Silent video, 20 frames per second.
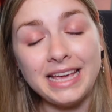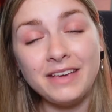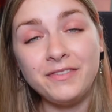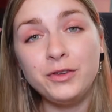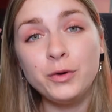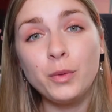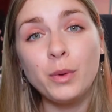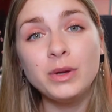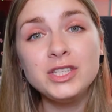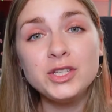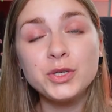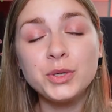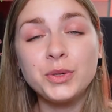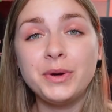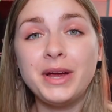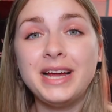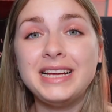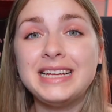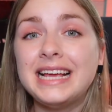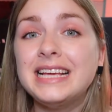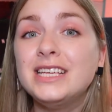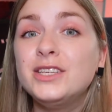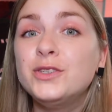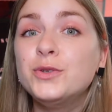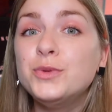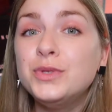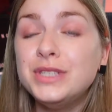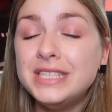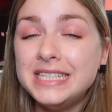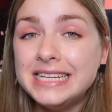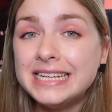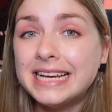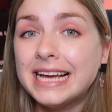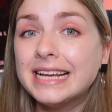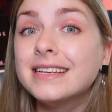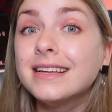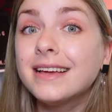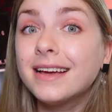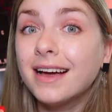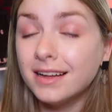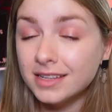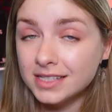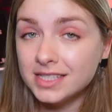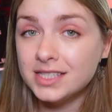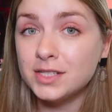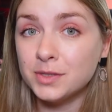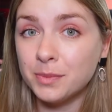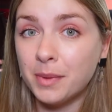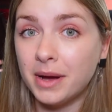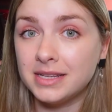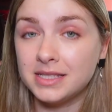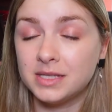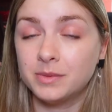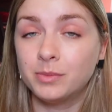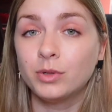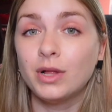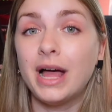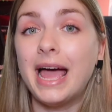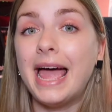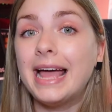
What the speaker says: if you want to create a unique and customizable